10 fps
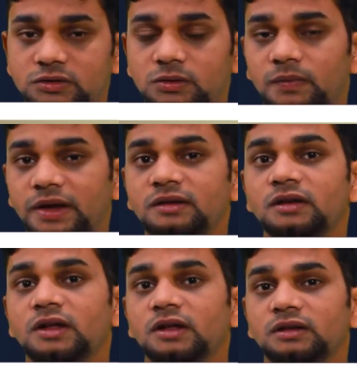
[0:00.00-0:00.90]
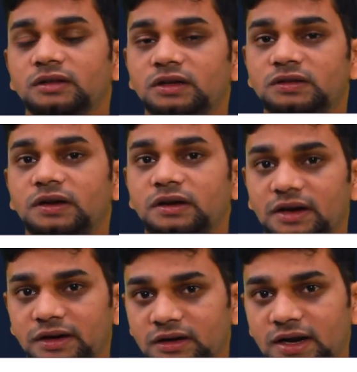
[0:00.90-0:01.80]
So when there is an
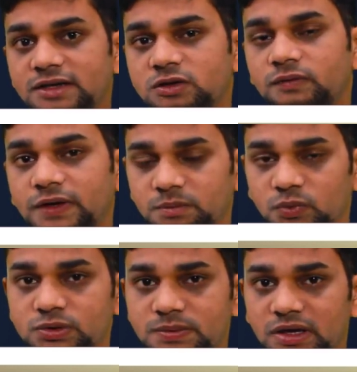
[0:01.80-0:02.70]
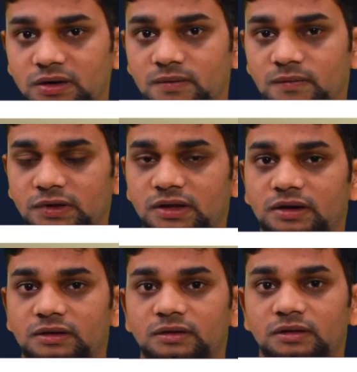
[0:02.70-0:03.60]
interaction of atmosphere with
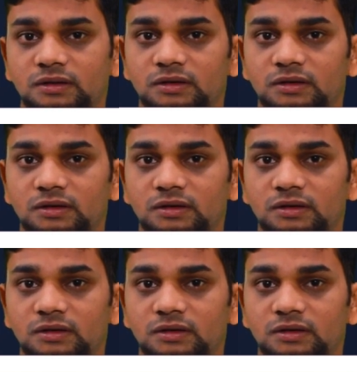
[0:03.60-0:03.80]
the